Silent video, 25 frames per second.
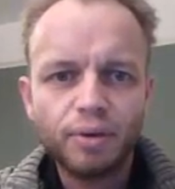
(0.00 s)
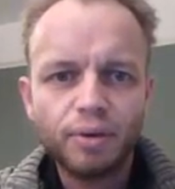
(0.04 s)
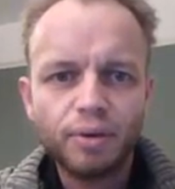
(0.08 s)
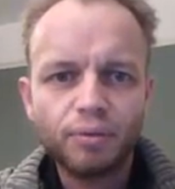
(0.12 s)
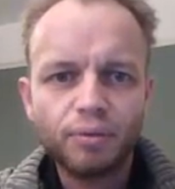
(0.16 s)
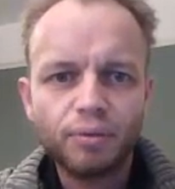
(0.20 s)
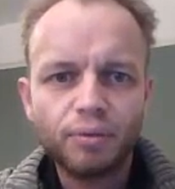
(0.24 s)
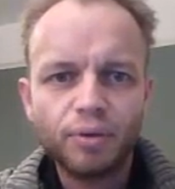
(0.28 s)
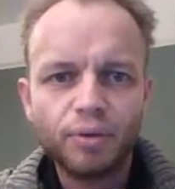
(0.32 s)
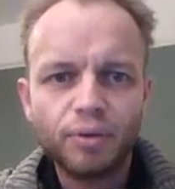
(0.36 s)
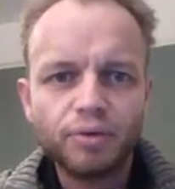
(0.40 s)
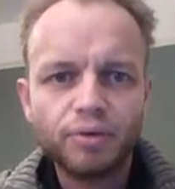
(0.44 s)

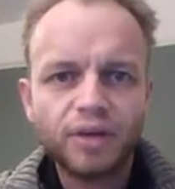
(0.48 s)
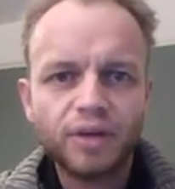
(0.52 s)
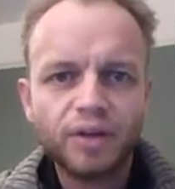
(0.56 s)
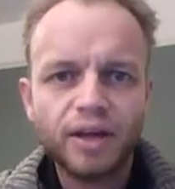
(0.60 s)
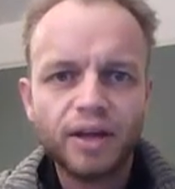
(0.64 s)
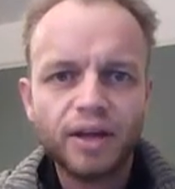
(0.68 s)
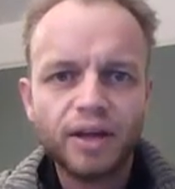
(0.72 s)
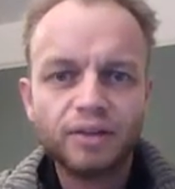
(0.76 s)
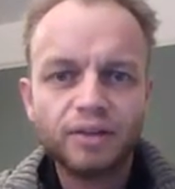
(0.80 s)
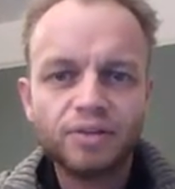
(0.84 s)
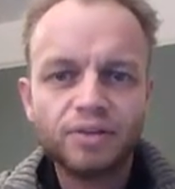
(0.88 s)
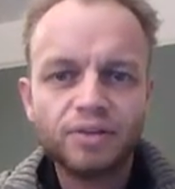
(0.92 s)
about what
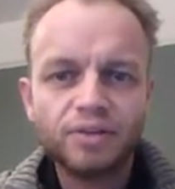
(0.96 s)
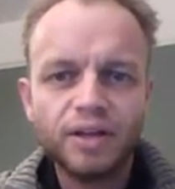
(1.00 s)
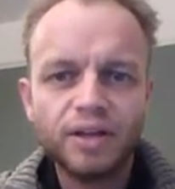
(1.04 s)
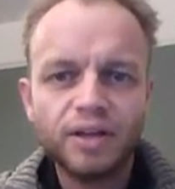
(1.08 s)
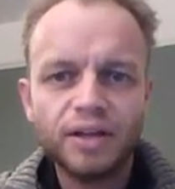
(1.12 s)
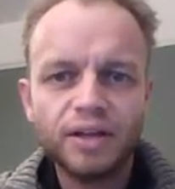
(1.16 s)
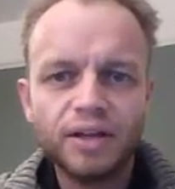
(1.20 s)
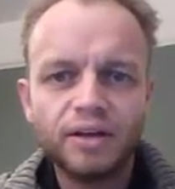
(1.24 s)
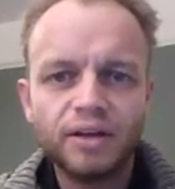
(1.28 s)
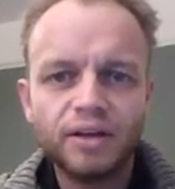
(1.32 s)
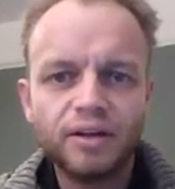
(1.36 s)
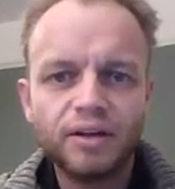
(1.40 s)

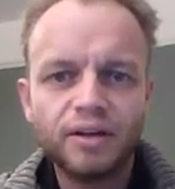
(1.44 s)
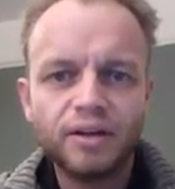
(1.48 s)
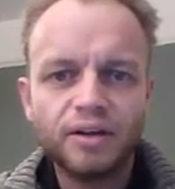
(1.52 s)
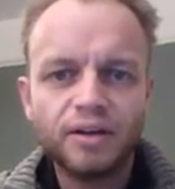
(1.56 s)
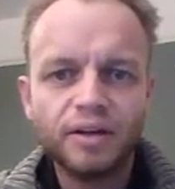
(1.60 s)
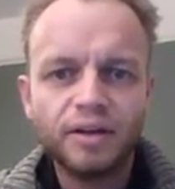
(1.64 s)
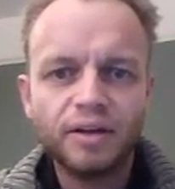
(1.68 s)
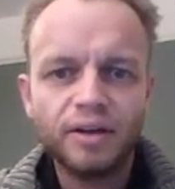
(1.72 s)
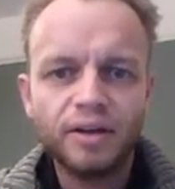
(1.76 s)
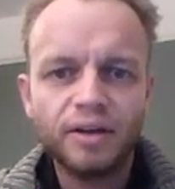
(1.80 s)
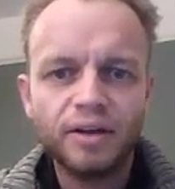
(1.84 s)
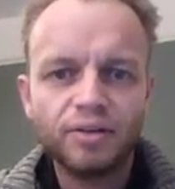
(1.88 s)
actually
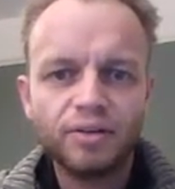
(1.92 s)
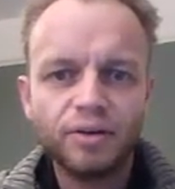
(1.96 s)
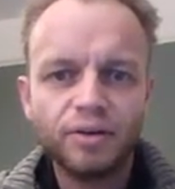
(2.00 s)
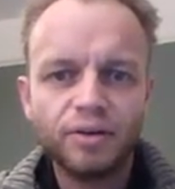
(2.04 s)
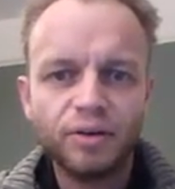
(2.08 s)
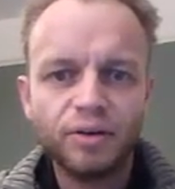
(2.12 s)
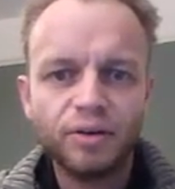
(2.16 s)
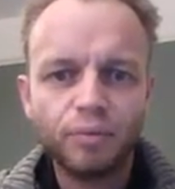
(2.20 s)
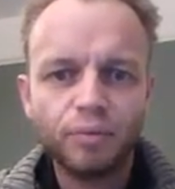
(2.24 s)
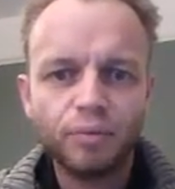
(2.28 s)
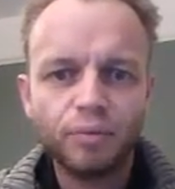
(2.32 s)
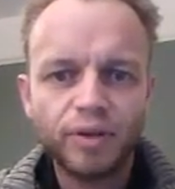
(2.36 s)
is
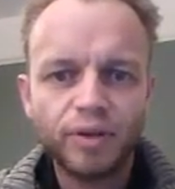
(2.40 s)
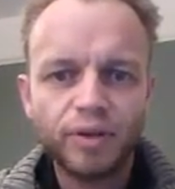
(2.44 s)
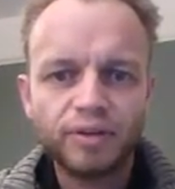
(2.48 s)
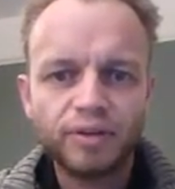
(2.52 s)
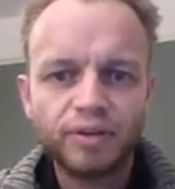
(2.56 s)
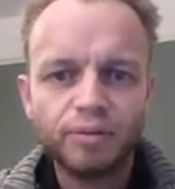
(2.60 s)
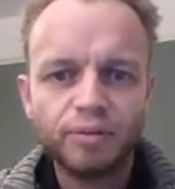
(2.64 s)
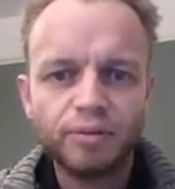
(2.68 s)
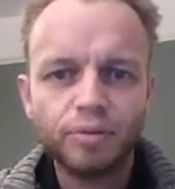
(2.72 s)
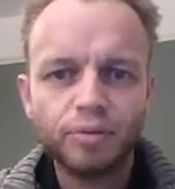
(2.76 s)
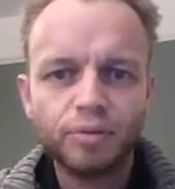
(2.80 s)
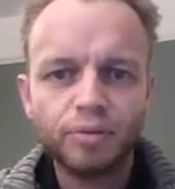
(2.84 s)
going on with our
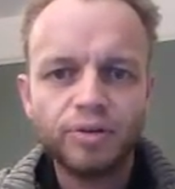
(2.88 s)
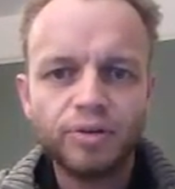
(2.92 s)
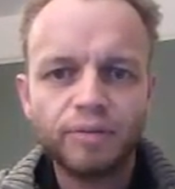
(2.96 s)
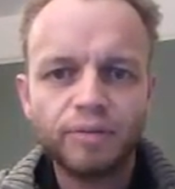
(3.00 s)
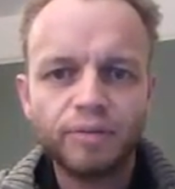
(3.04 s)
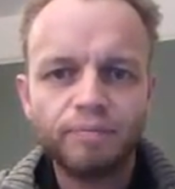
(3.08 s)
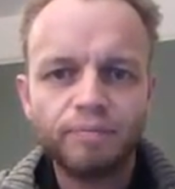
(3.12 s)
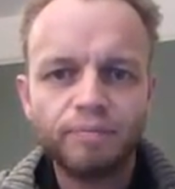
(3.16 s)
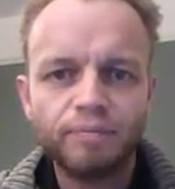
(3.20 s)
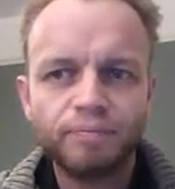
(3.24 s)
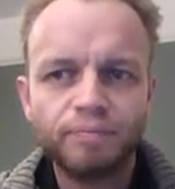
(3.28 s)
temperature.